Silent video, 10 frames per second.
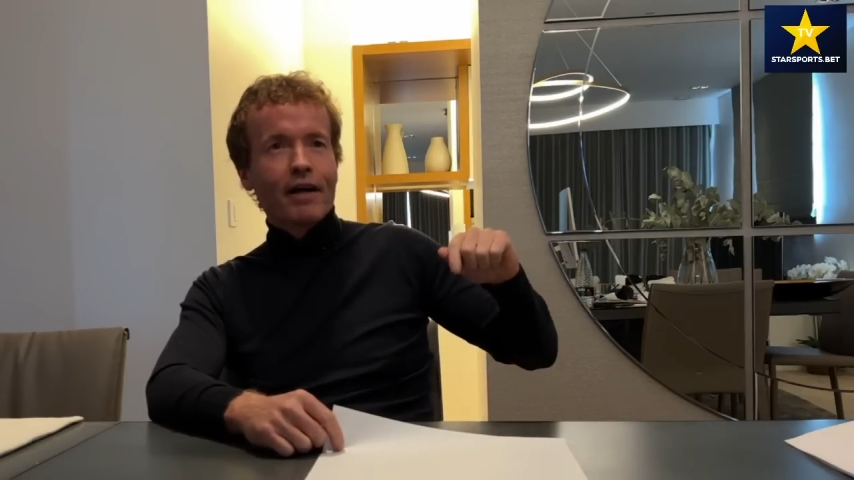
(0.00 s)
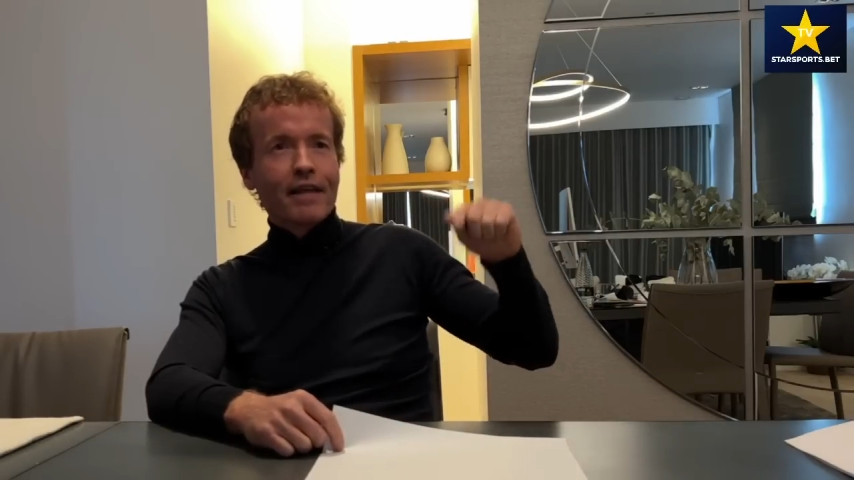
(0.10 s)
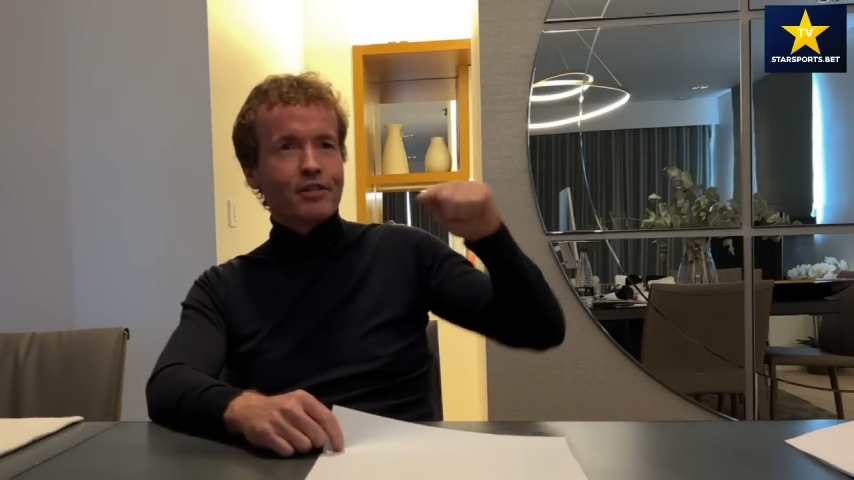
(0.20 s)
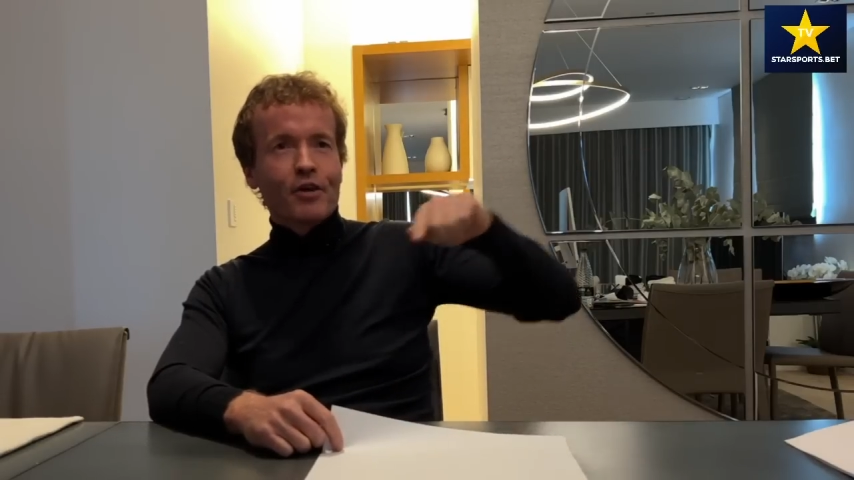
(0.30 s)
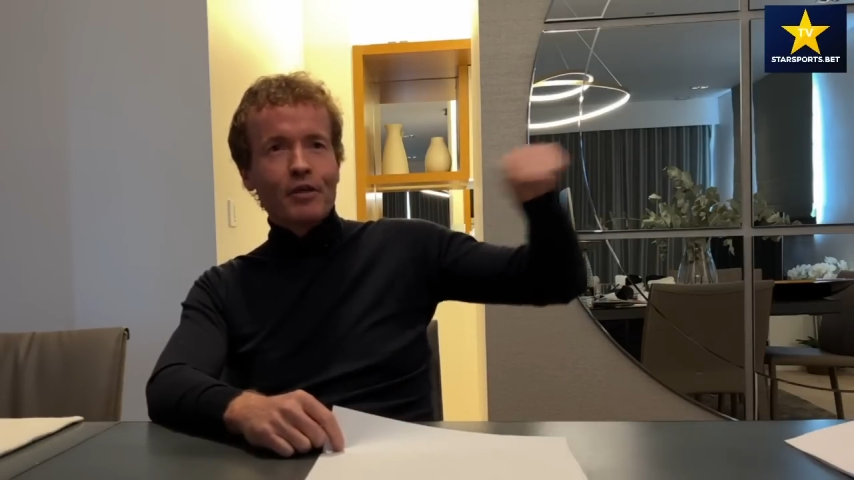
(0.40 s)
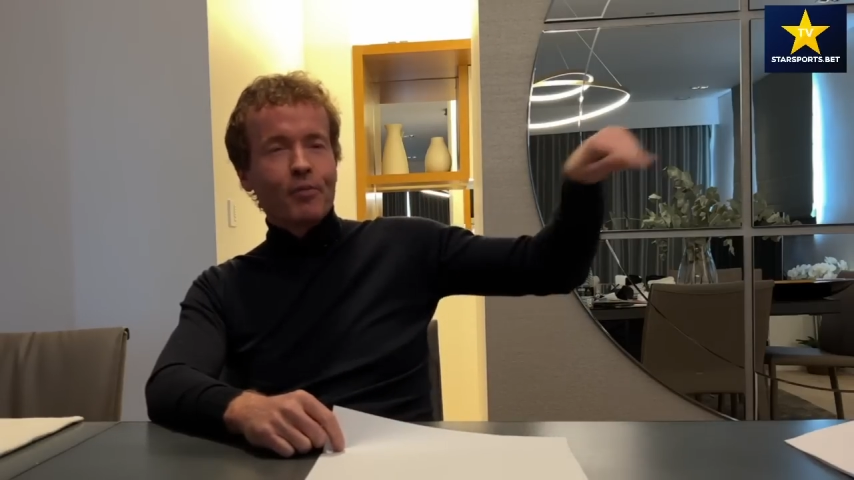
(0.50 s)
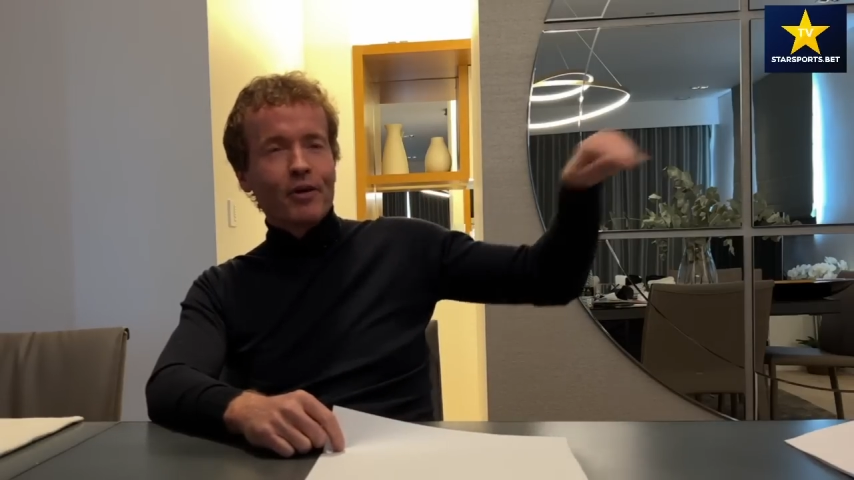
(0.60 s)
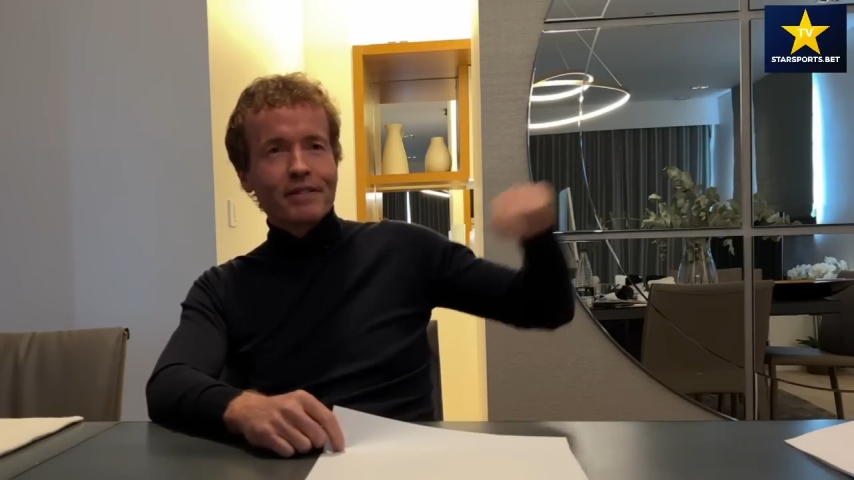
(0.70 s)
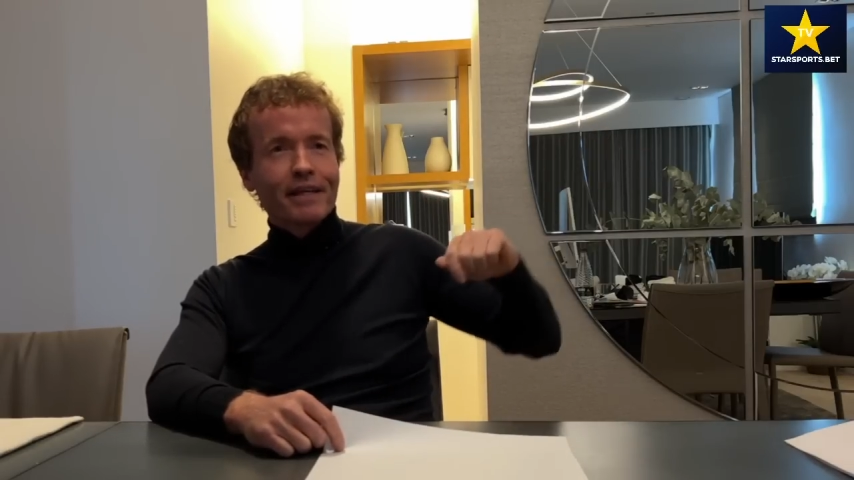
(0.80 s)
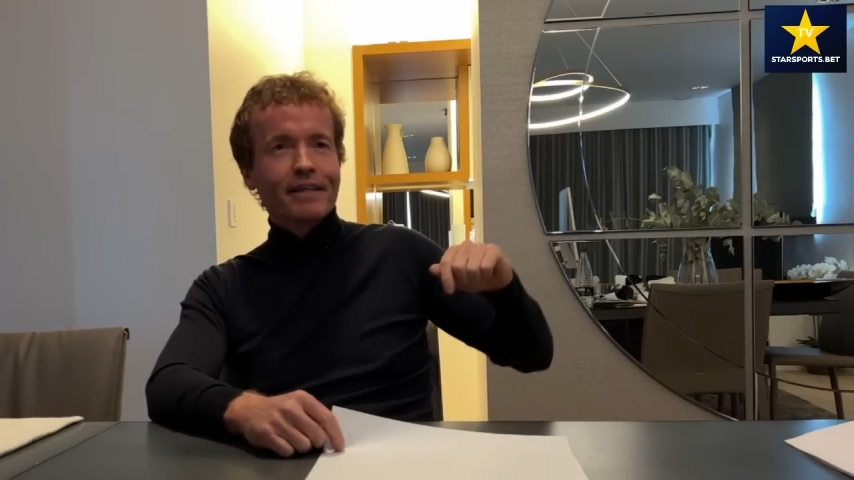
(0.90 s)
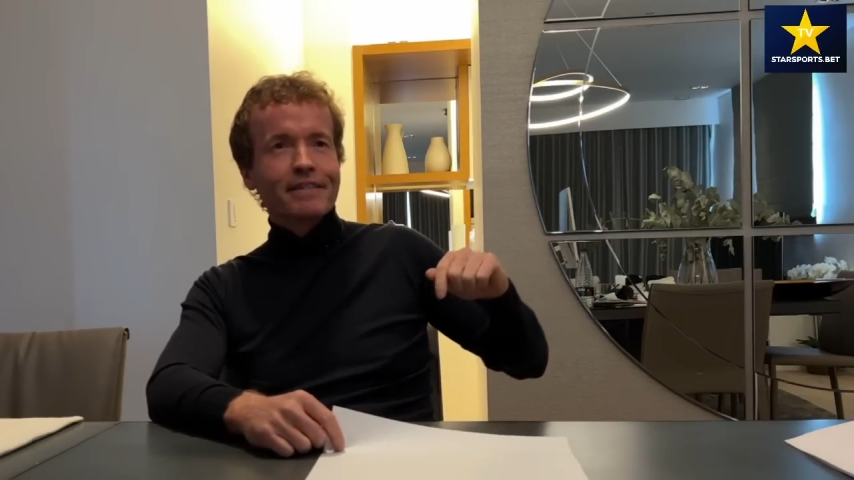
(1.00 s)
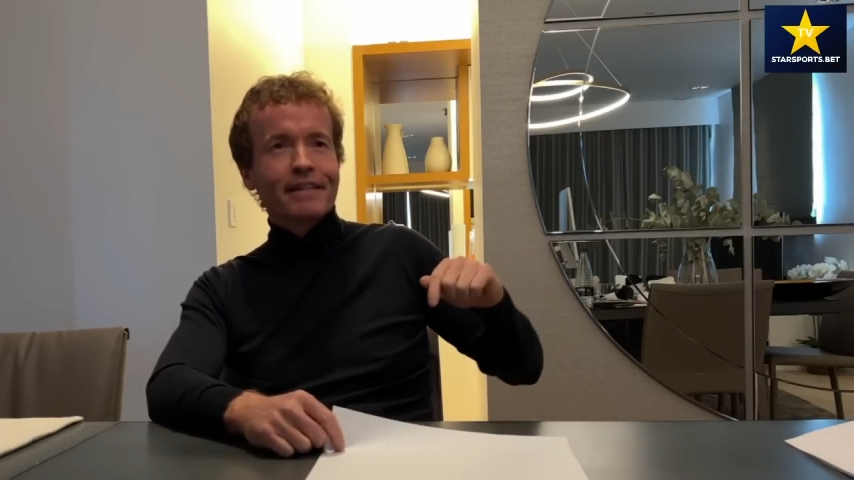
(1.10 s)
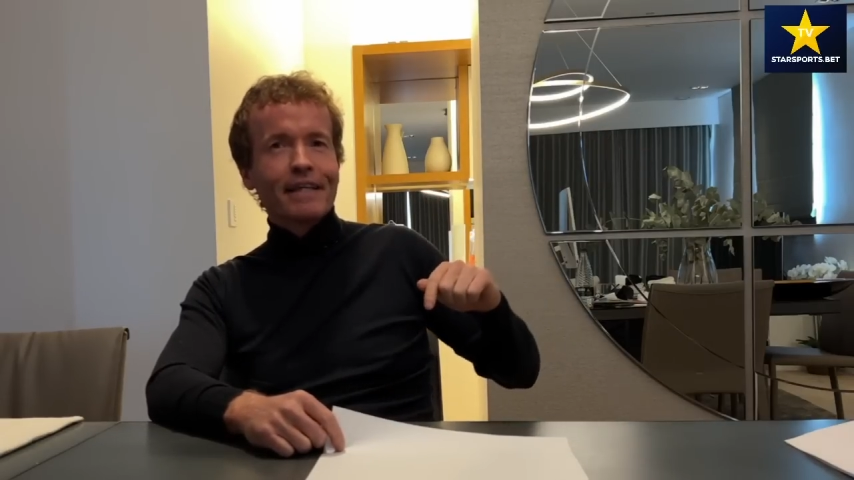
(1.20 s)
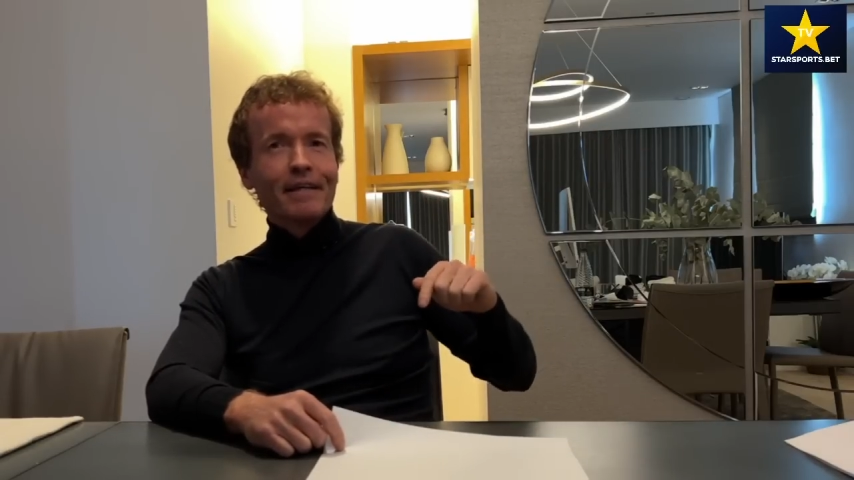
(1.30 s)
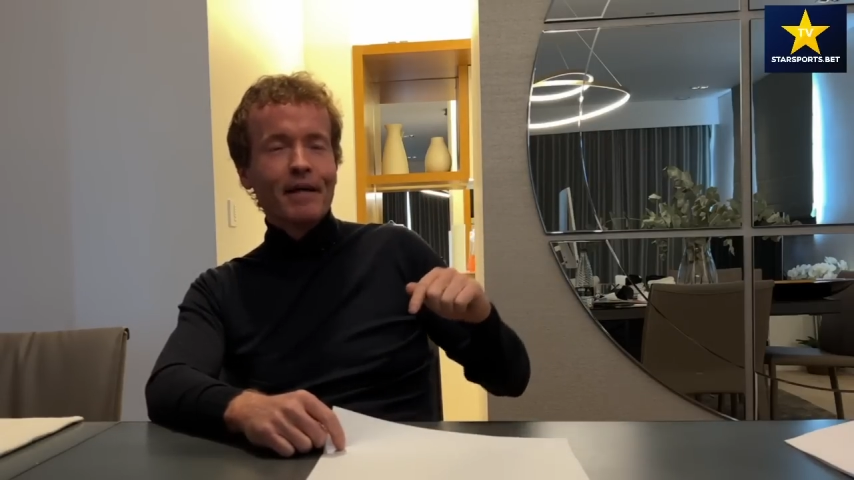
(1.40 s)
That's the only points they can
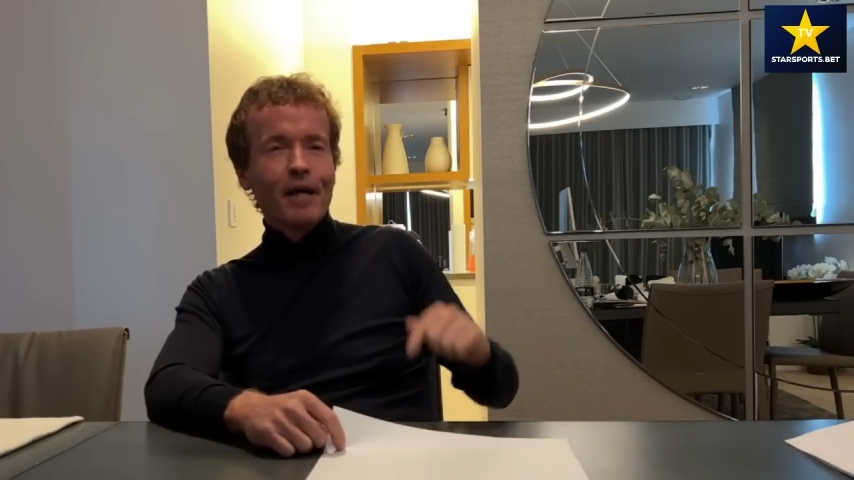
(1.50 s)
see.